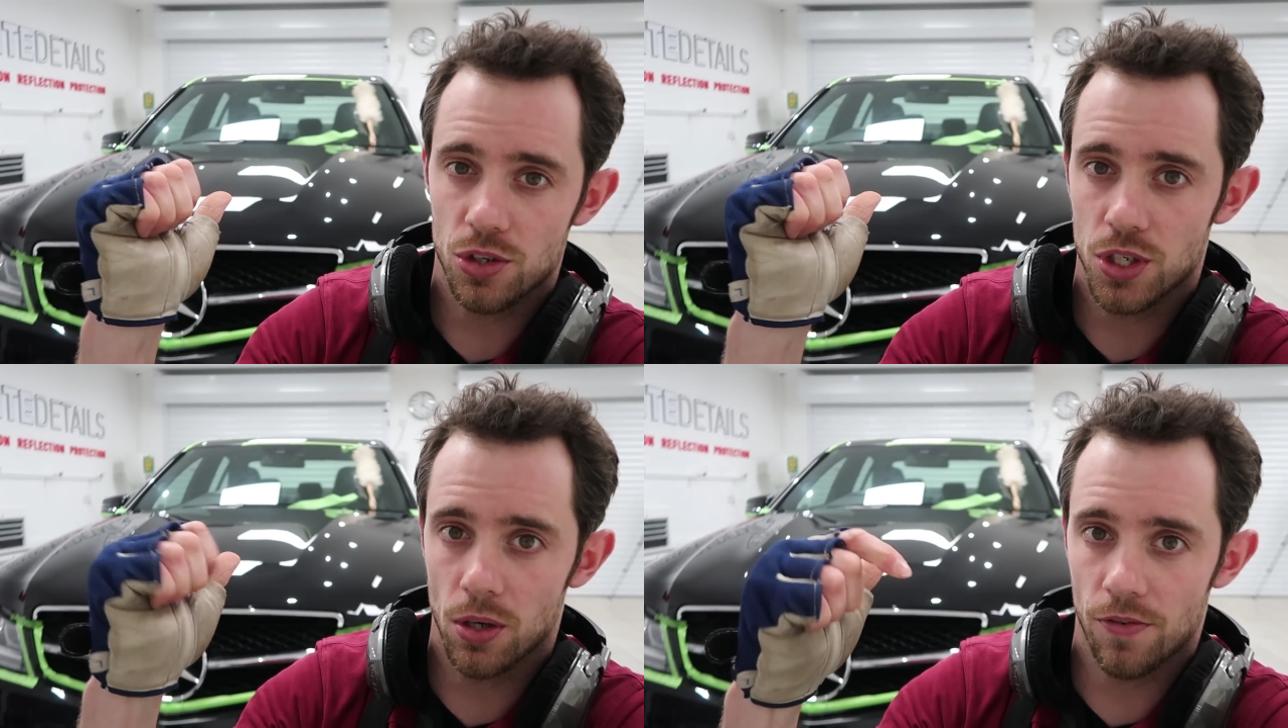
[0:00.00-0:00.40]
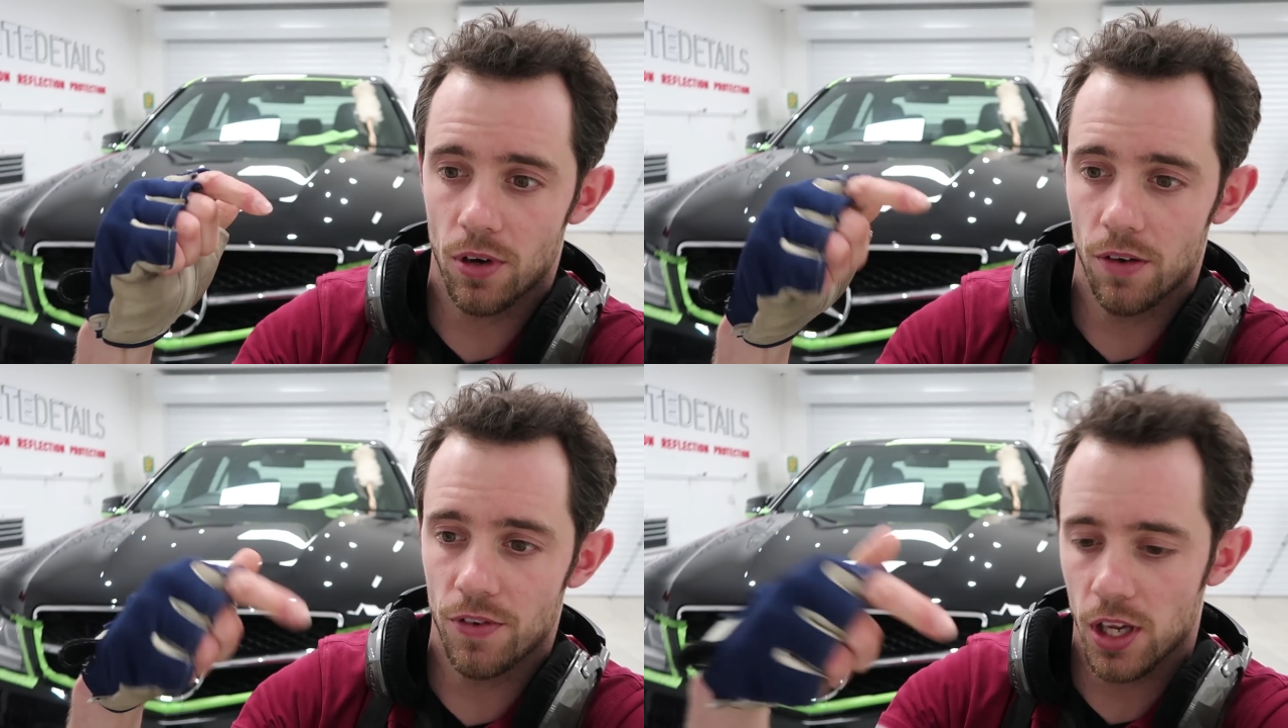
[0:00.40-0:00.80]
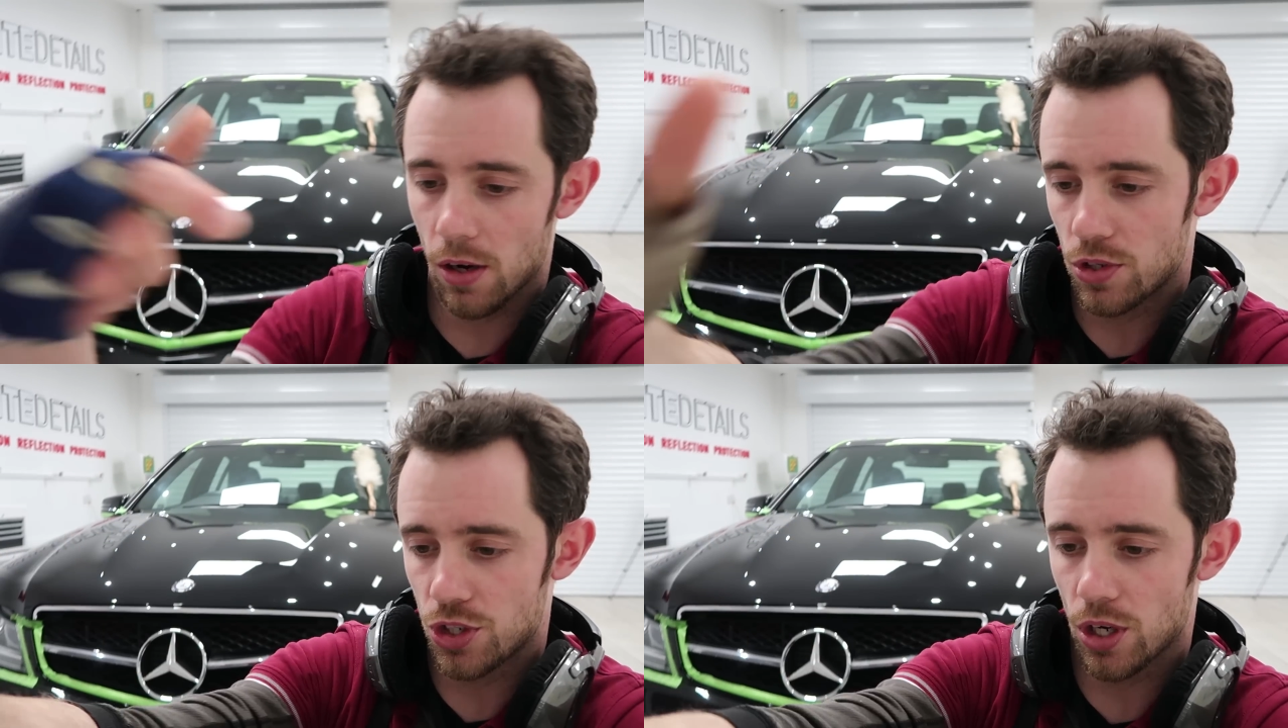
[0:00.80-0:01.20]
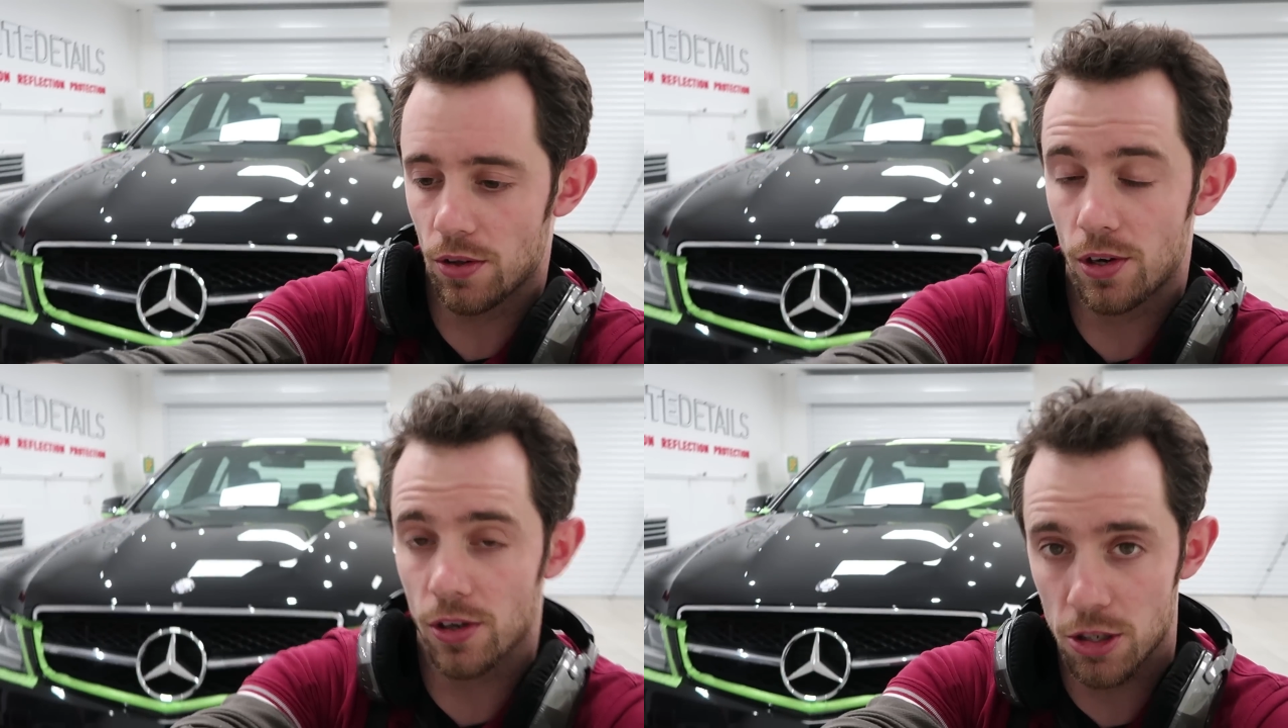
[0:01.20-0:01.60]
just so I've got a video to show
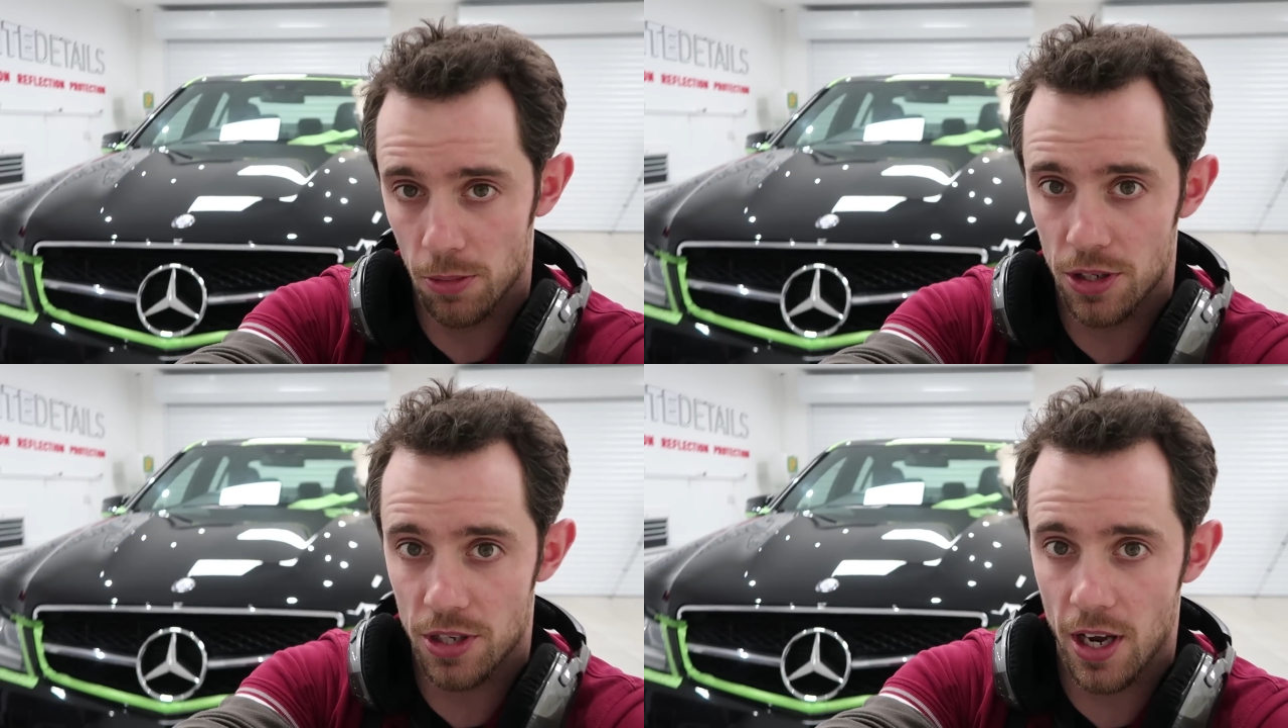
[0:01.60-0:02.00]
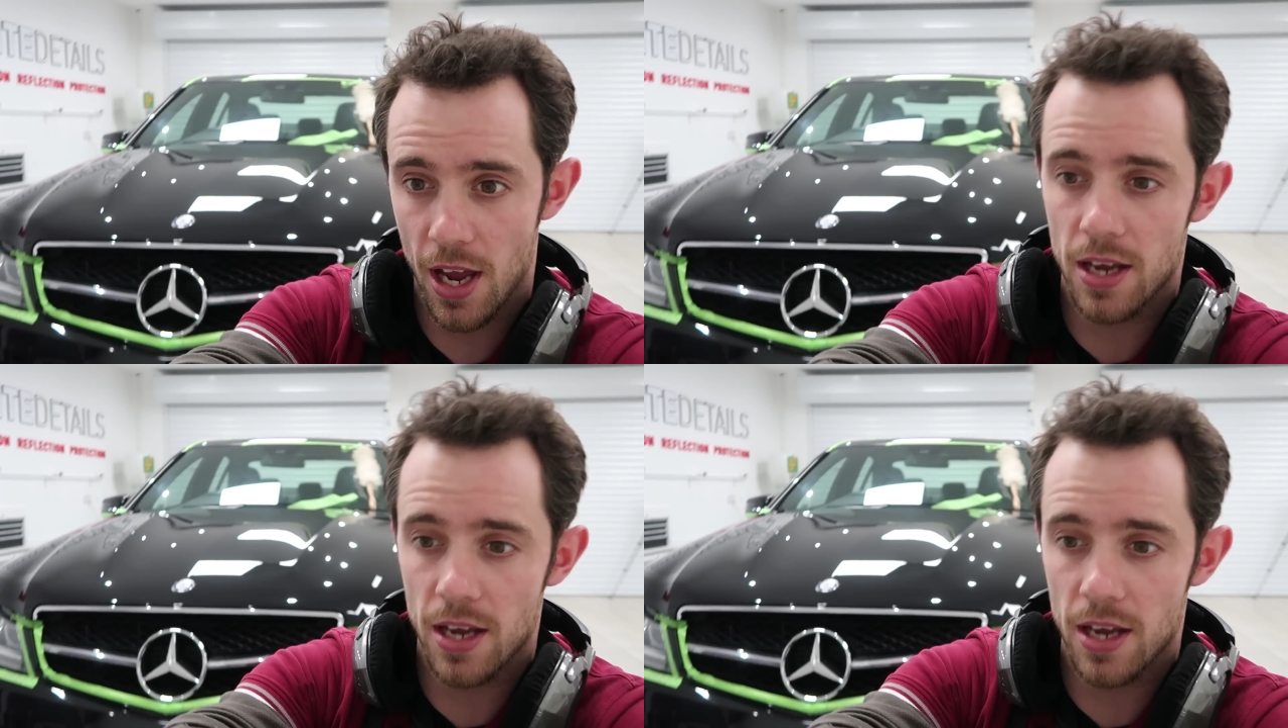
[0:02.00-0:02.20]
the customer to say,